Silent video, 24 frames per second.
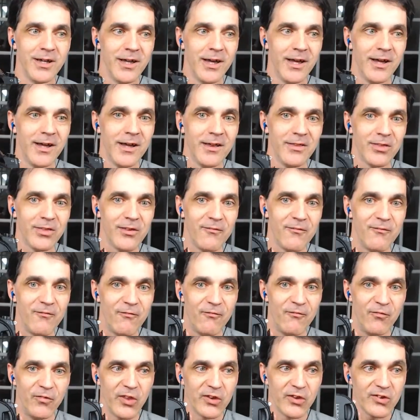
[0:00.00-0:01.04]

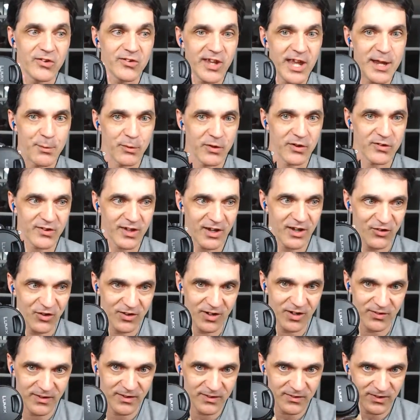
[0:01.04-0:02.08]
The stabilization in
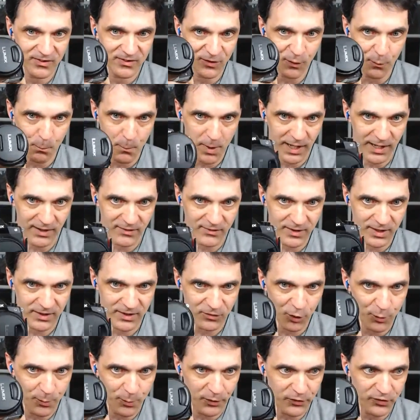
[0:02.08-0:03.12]
this is amazing. It's
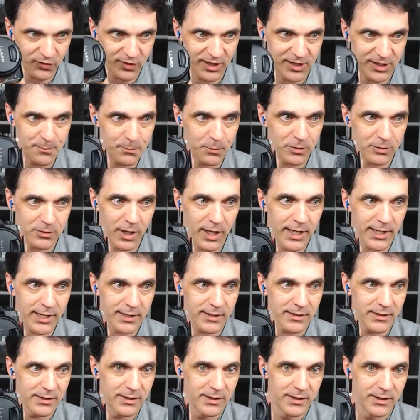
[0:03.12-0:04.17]
almost gimbal-like.
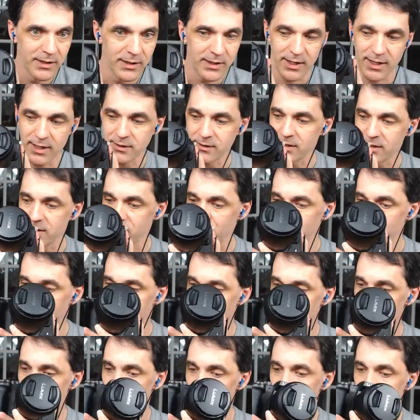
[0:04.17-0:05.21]
And as well
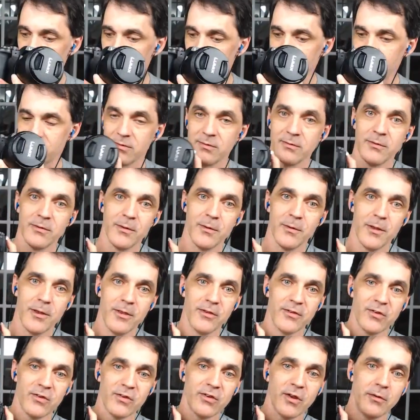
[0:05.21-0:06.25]
as this
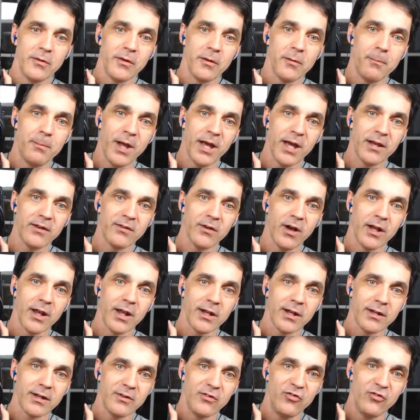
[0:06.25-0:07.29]
is a Panasonic
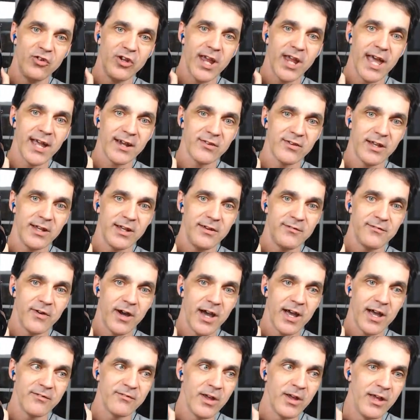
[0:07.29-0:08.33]

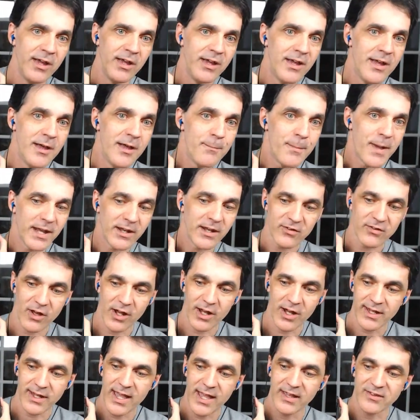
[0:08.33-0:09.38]
GX85. Panasonic
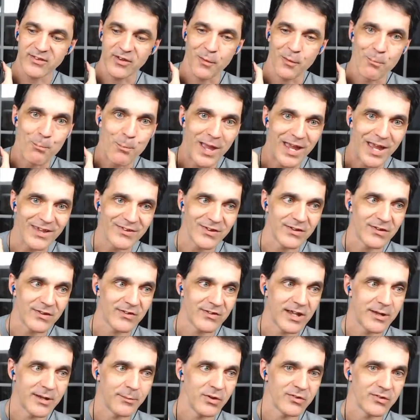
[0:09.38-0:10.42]
has amazing
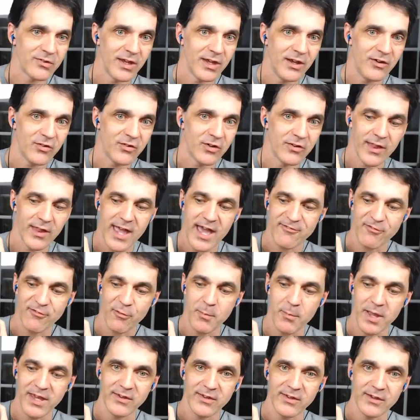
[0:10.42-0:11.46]
stabilization. They have
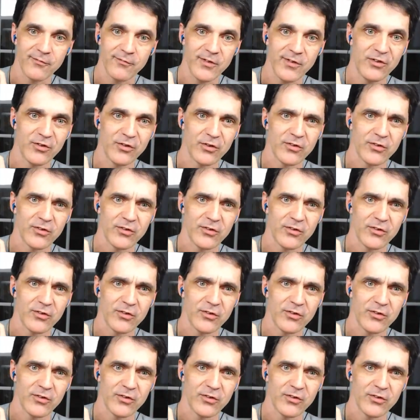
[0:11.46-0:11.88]
amazing features.